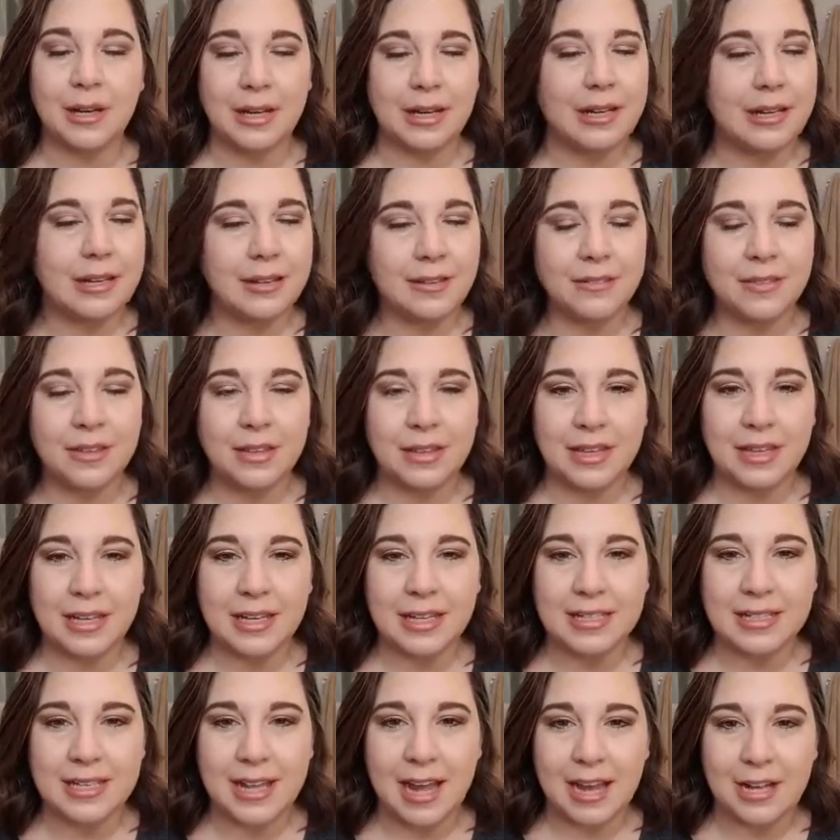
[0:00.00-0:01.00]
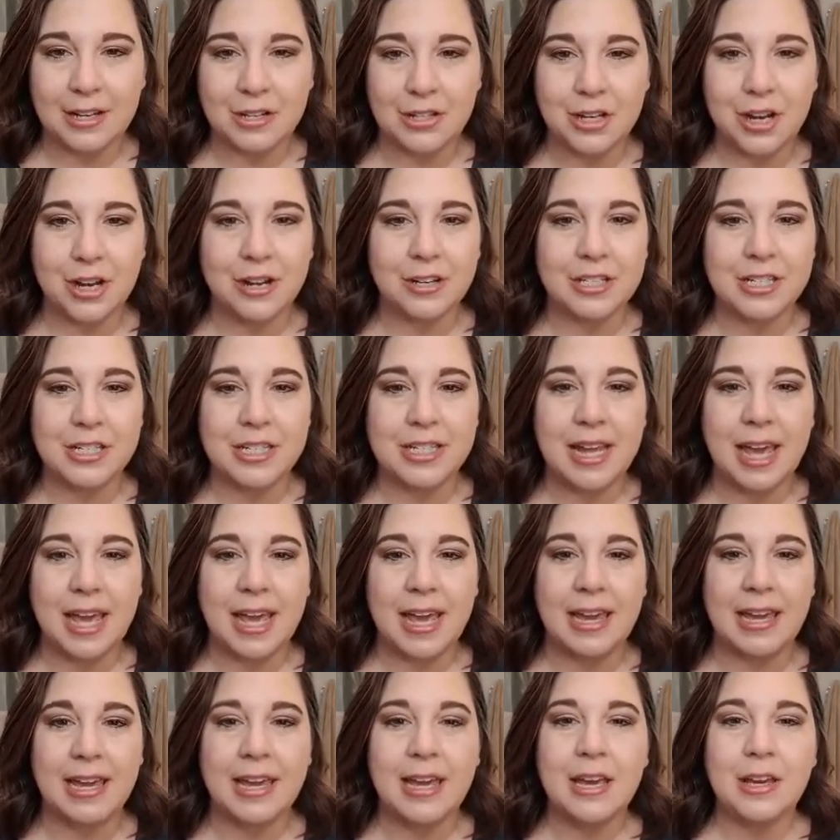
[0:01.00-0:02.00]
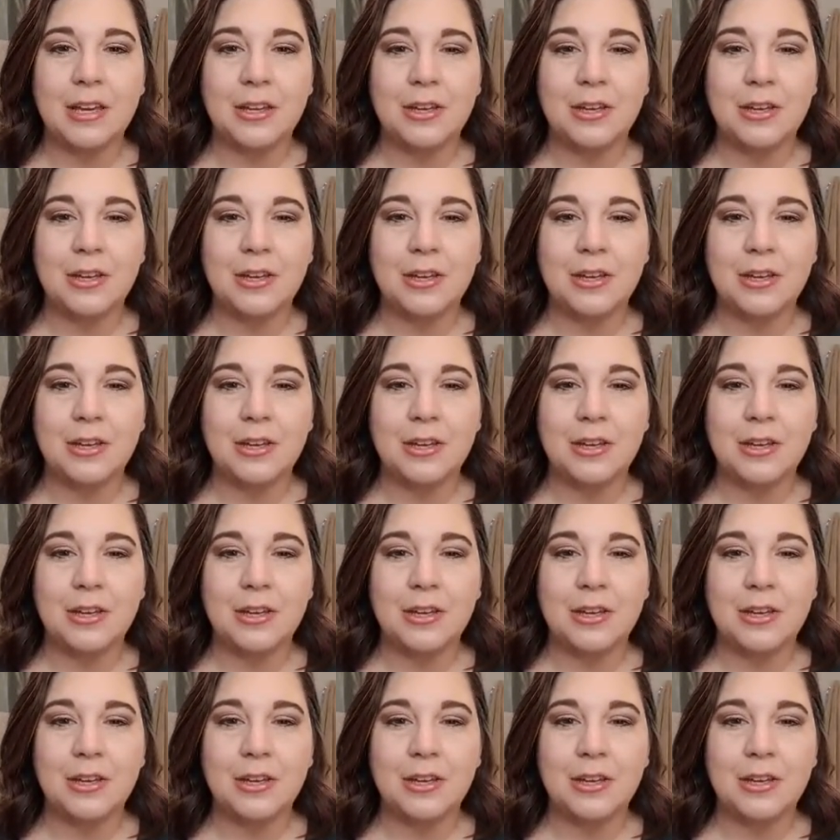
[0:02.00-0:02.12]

any of the things that I shared today,